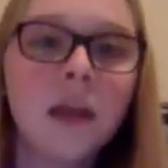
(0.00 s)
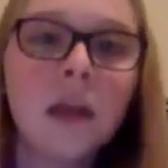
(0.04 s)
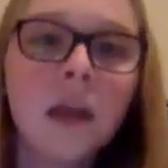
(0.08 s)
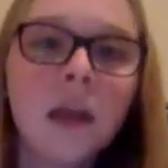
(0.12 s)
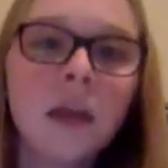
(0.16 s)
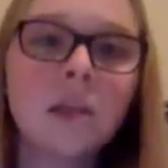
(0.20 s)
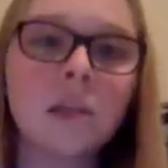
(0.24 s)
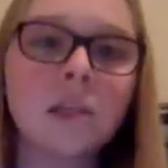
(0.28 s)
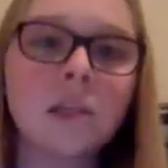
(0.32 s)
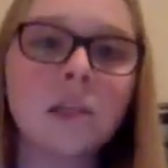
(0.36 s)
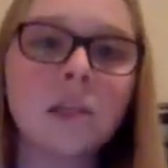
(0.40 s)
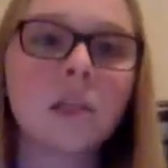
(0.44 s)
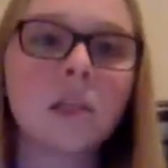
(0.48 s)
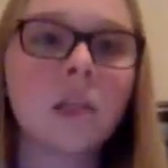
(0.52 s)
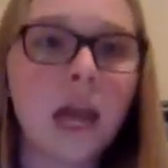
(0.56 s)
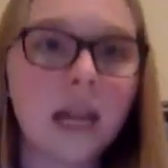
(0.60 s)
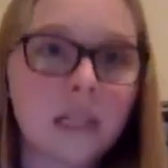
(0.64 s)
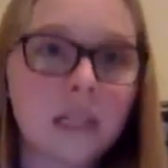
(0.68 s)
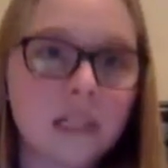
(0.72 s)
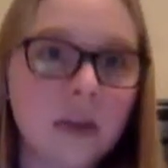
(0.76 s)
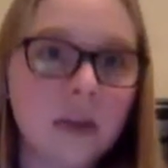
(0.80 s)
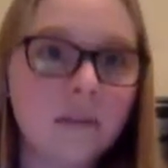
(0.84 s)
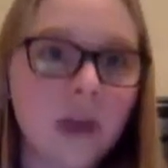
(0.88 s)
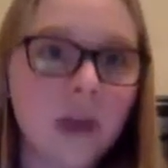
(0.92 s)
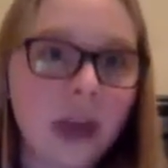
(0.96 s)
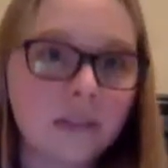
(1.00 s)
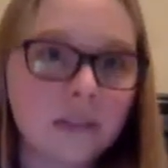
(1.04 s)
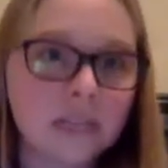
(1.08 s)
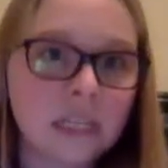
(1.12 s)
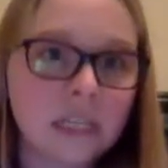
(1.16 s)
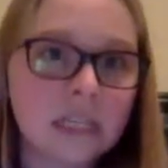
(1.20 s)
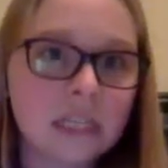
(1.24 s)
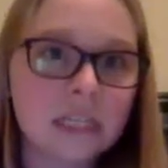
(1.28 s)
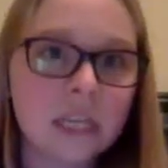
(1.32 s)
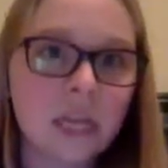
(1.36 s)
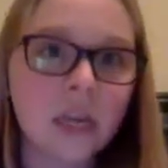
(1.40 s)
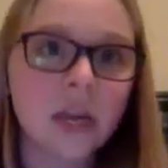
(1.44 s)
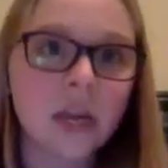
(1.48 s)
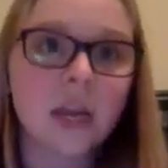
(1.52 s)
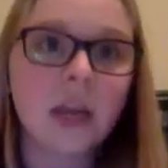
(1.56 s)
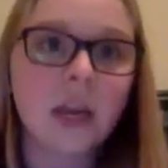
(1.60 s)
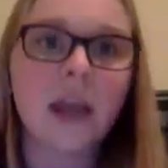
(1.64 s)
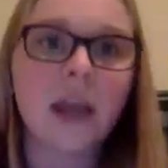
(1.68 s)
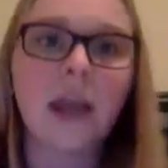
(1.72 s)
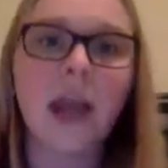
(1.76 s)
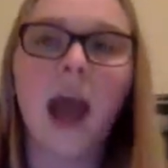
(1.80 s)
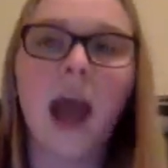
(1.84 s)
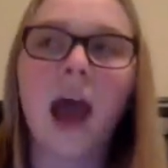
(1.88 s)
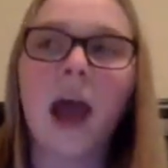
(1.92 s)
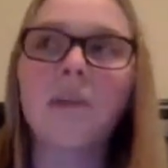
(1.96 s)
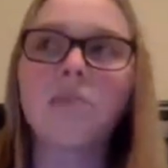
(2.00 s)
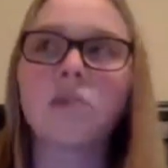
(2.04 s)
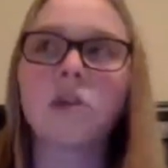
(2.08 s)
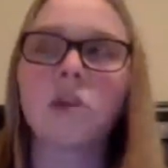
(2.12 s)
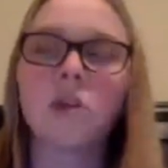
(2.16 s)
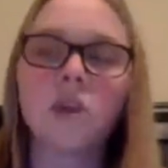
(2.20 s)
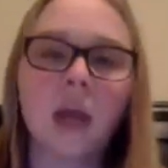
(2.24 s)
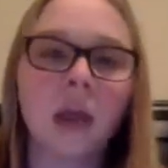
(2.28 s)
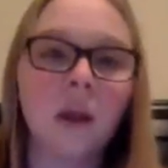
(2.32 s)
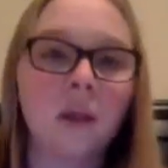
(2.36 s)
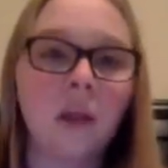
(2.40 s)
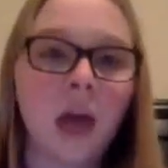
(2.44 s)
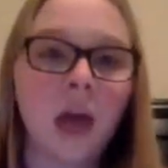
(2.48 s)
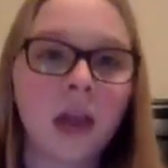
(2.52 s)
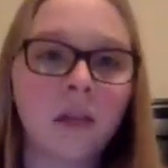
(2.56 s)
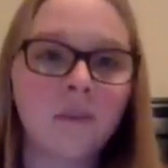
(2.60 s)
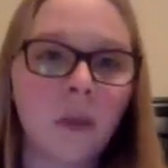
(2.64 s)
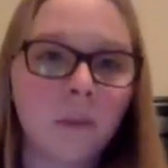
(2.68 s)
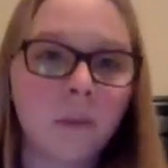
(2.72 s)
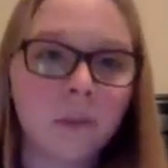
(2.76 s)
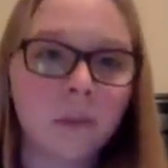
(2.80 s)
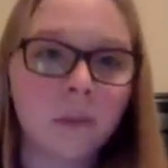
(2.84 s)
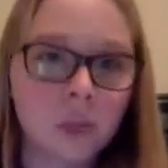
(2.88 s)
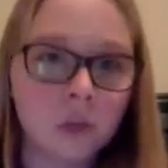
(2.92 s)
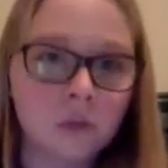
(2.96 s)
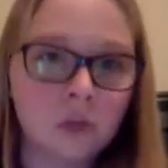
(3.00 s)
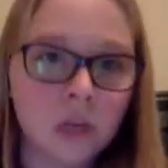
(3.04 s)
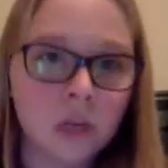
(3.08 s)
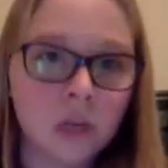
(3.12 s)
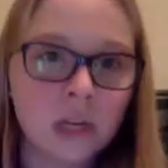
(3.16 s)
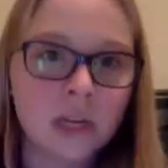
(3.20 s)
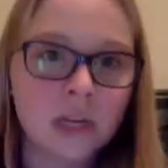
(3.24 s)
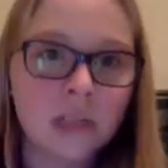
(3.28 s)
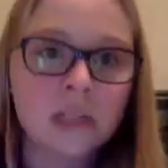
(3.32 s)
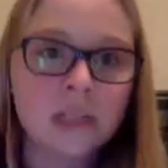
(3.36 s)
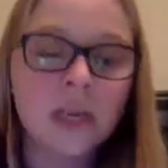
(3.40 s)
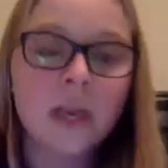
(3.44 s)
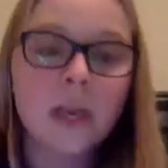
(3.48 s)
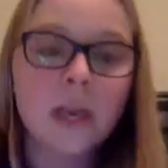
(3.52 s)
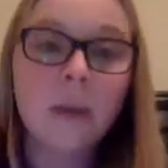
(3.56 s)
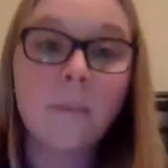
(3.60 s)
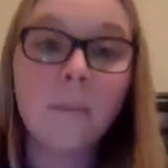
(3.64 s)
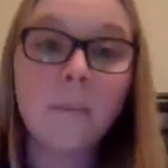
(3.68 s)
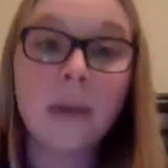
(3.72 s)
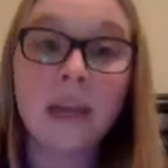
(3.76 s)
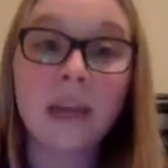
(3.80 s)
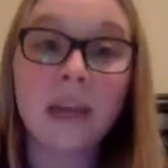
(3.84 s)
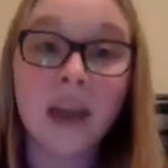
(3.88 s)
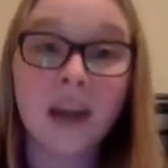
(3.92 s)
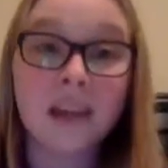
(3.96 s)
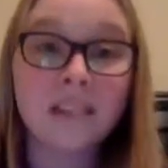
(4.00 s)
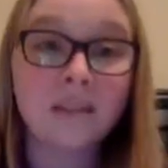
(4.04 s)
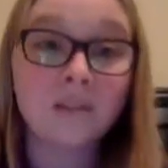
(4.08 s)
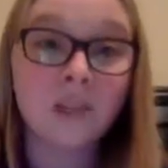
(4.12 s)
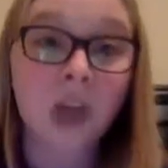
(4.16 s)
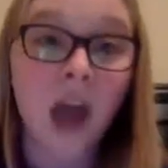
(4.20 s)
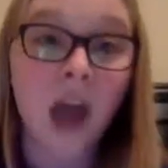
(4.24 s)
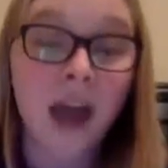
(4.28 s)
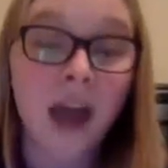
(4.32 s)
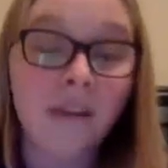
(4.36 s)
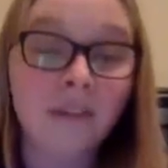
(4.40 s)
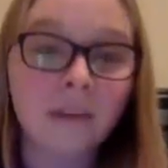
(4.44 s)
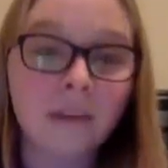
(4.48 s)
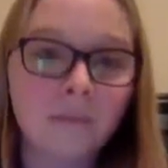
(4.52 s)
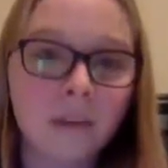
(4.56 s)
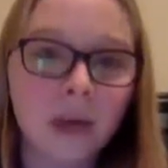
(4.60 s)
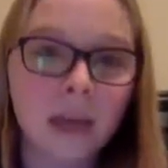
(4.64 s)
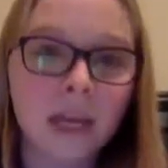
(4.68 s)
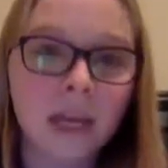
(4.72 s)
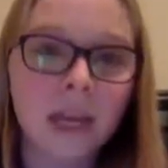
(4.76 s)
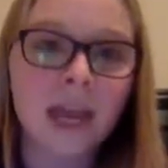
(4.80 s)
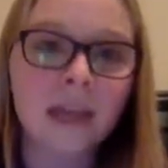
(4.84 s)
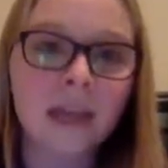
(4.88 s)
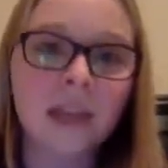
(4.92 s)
there's a lot of stuff I have to consider. And like, I've turned out a lot of opportunities because of not having money.